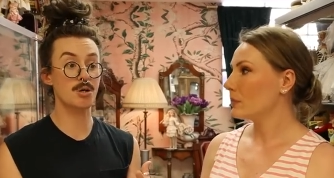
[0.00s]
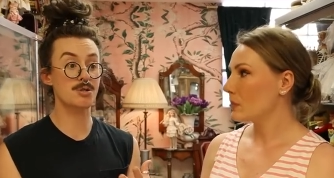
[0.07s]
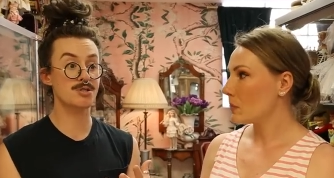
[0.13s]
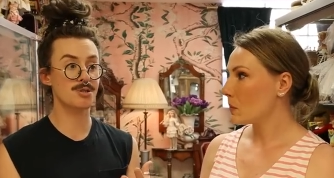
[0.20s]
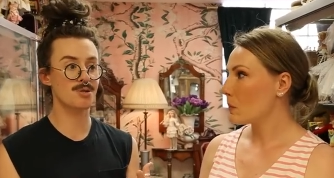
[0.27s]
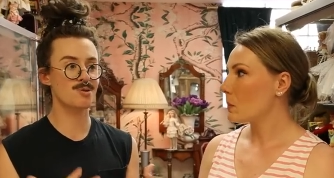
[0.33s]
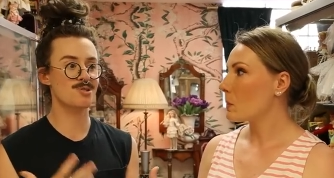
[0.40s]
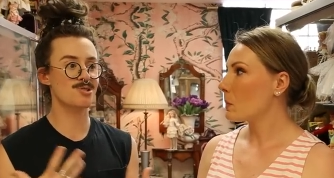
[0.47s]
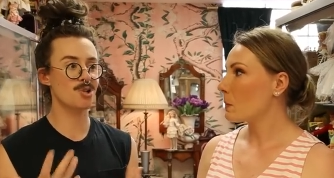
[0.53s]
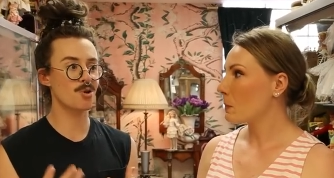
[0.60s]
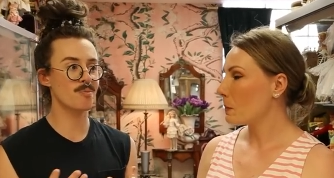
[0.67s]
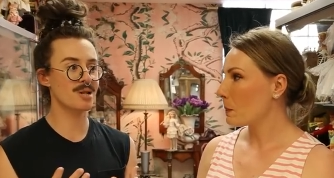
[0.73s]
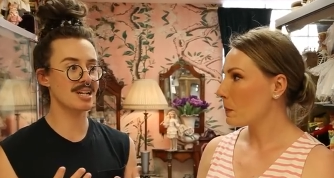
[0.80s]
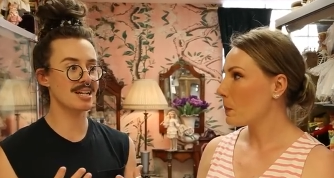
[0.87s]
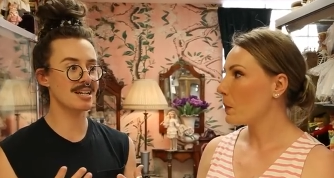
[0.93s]
Speaker 1: also so
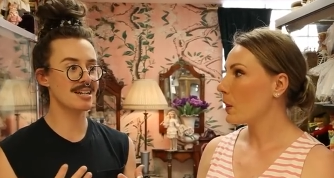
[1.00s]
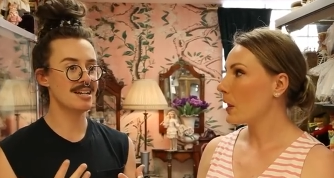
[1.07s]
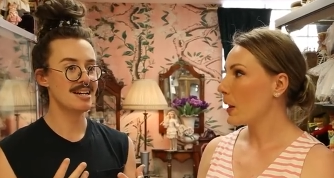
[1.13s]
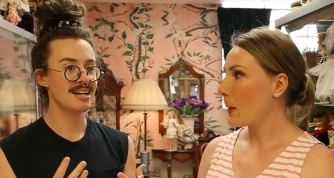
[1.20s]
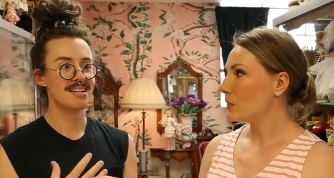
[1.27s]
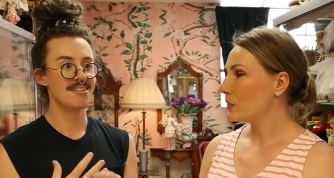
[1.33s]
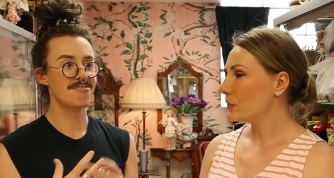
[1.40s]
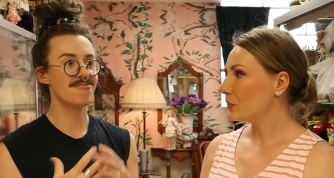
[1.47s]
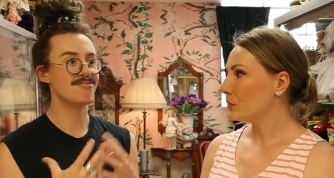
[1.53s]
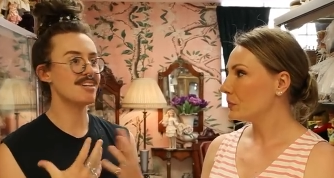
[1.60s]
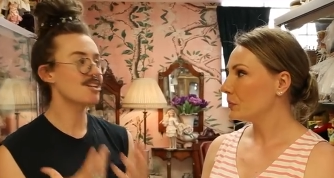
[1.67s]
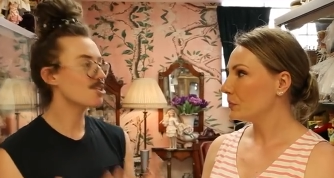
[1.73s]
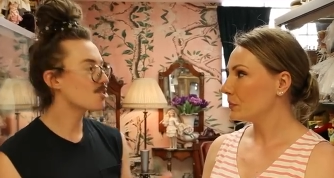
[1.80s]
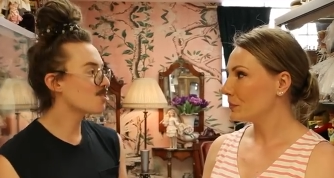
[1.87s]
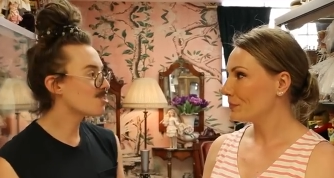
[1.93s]
many
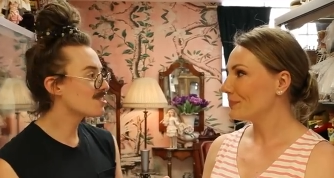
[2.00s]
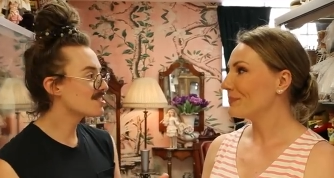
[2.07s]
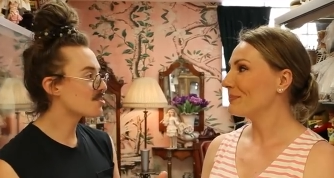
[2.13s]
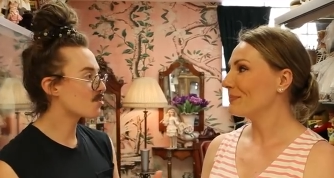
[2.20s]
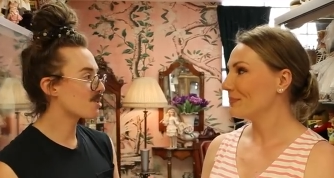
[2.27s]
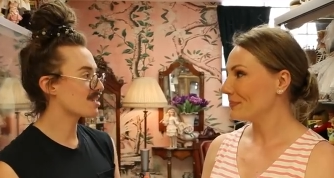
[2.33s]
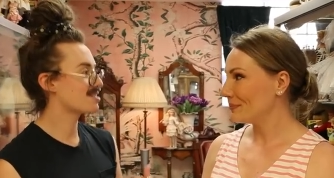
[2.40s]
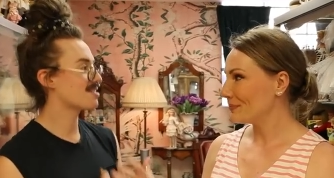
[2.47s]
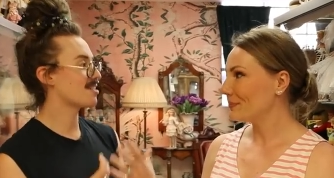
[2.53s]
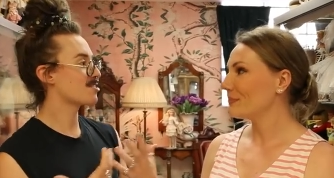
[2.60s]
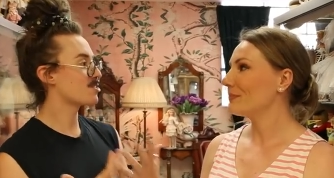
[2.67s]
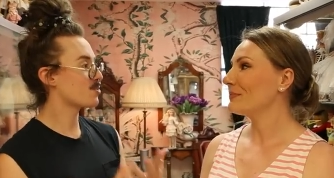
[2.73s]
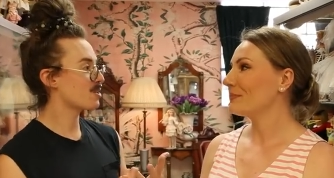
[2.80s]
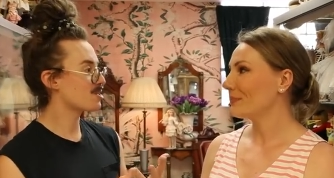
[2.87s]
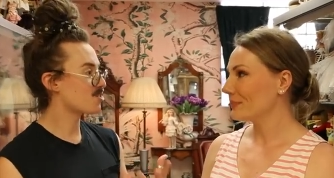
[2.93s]
vehicles or
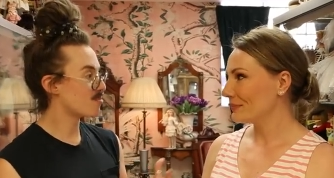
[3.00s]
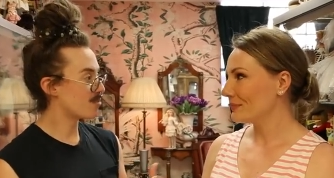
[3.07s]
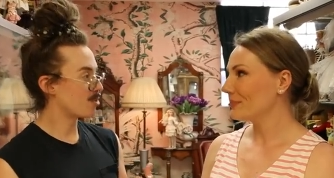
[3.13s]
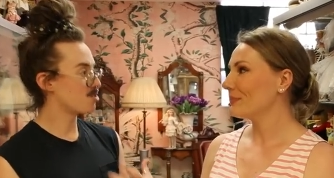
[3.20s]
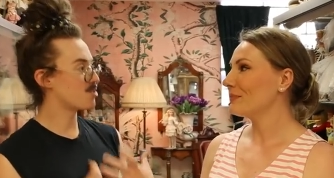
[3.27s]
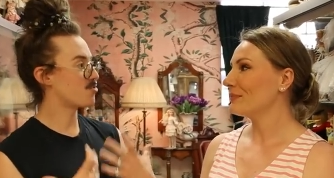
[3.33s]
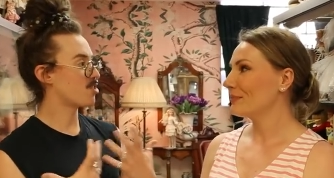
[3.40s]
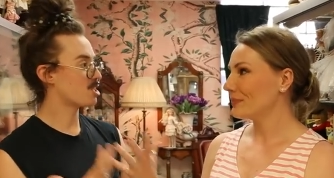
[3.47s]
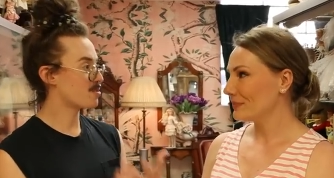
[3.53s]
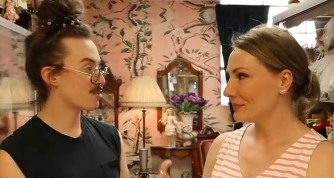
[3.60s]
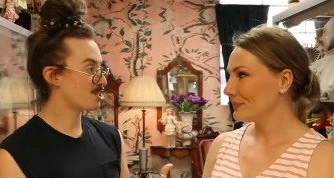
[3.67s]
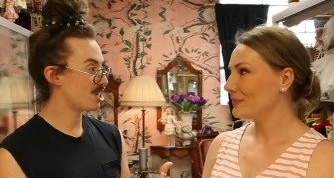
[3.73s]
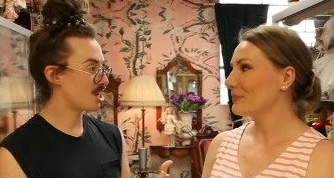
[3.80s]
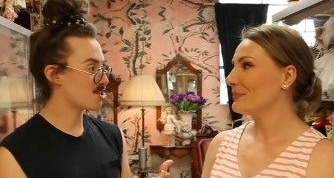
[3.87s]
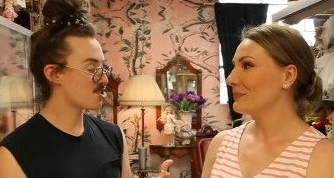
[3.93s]
accessories or modes of
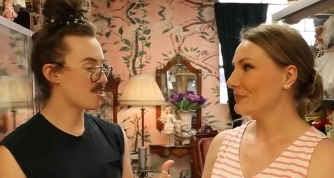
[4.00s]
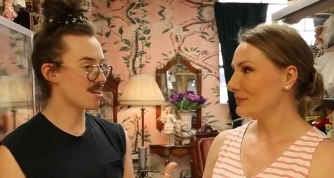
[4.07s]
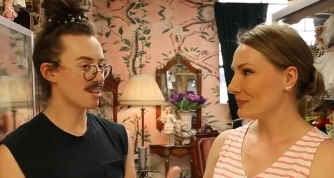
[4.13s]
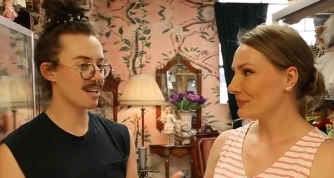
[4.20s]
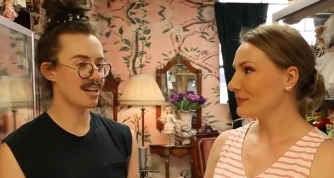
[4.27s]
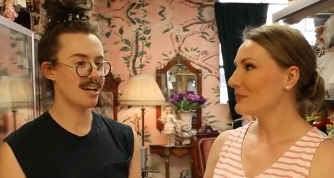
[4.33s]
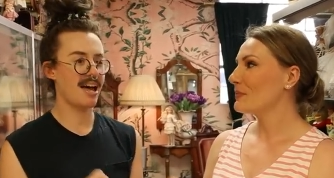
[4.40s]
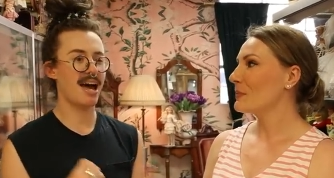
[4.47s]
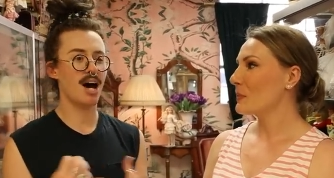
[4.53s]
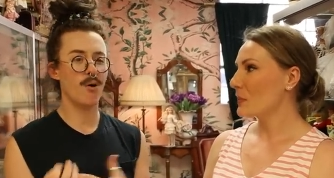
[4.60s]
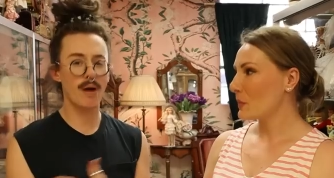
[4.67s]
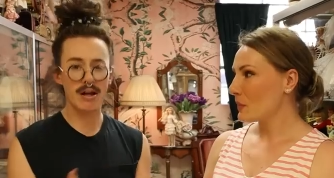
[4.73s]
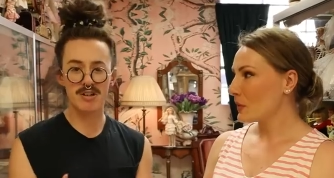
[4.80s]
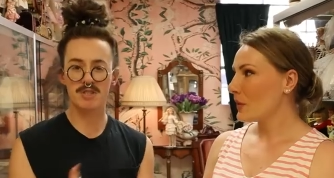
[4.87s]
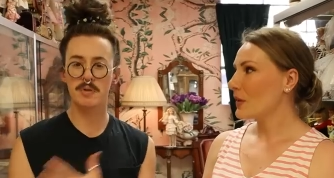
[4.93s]
transportation that like
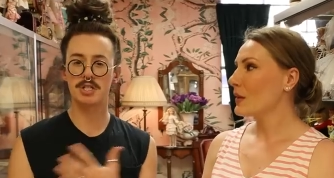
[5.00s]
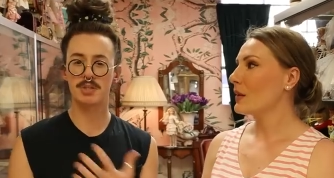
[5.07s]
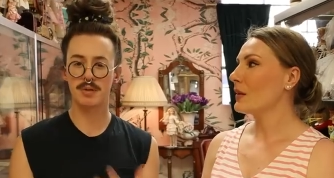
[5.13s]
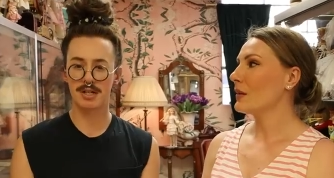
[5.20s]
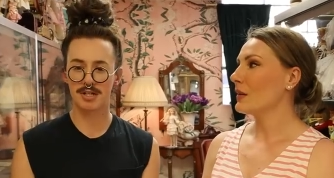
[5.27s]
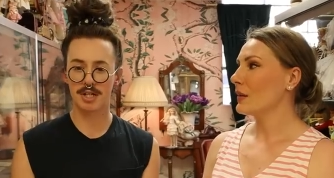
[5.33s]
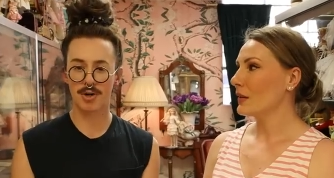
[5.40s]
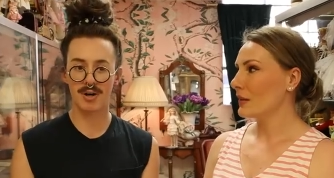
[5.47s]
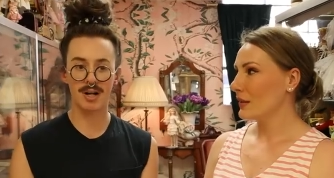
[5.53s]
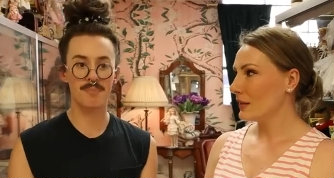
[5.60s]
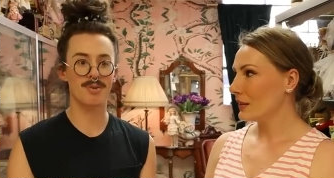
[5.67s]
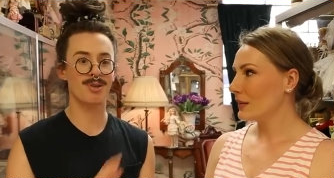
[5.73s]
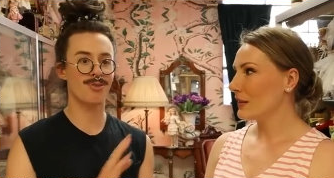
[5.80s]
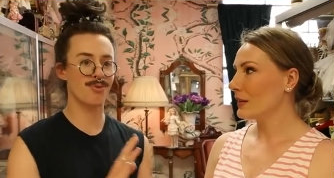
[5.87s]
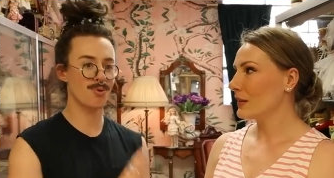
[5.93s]
how else would you integrate
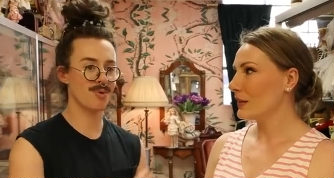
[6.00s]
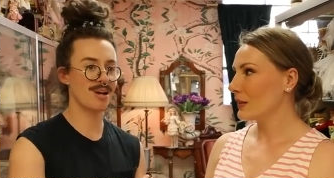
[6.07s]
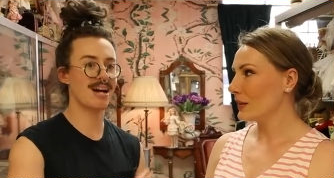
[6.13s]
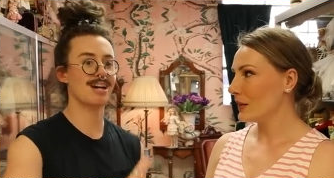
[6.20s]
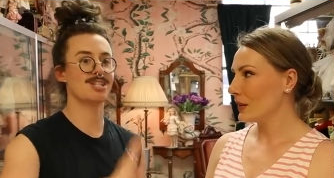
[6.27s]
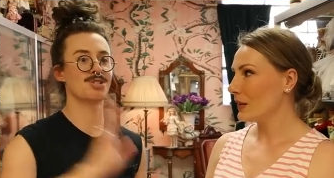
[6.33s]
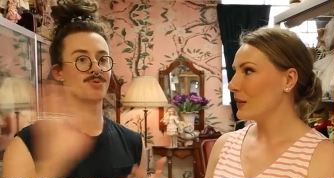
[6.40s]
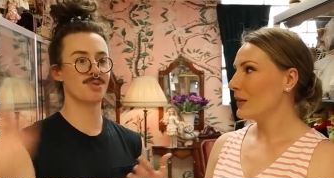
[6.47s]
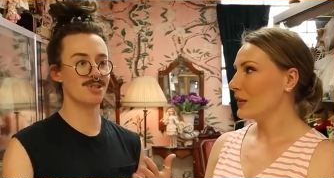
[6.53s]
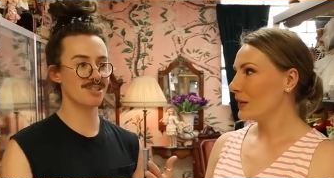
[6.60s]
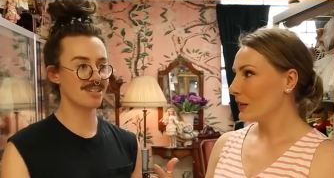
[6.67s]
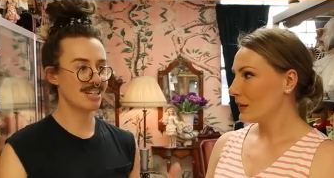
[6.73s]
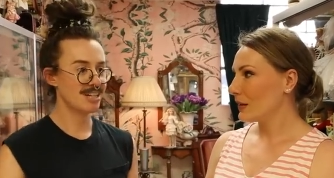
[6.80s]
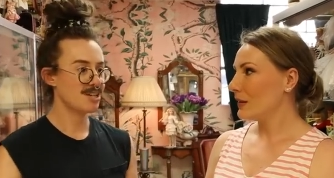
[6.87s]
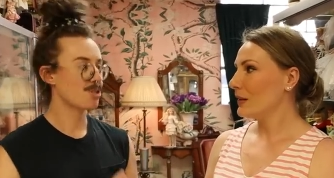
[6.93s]
but through an
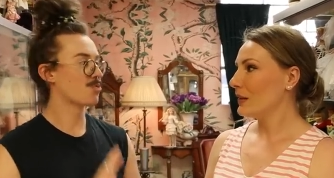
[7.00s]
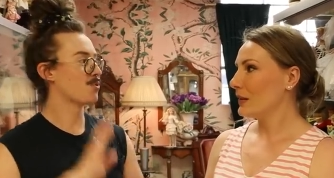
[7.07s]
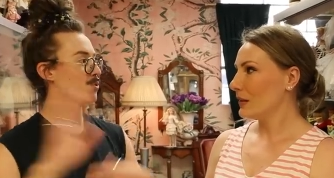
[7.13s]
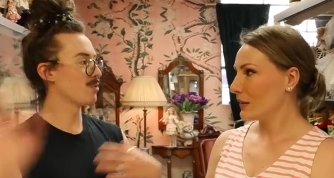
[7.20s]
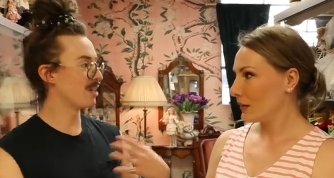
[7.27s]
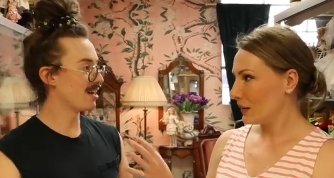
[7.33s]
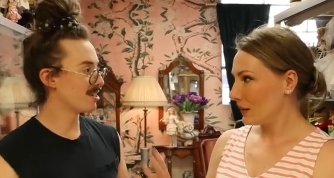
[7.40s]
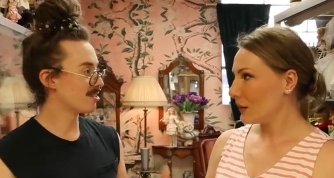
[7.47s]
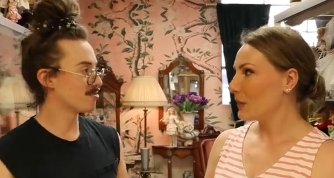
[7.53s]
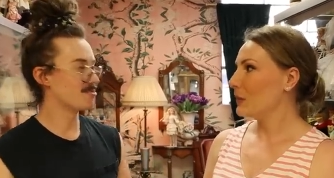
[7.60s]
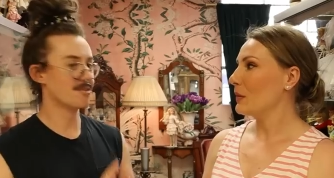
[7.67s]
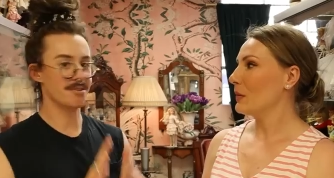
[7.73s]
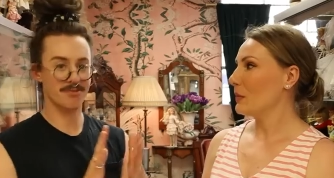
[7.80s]
actual through line of,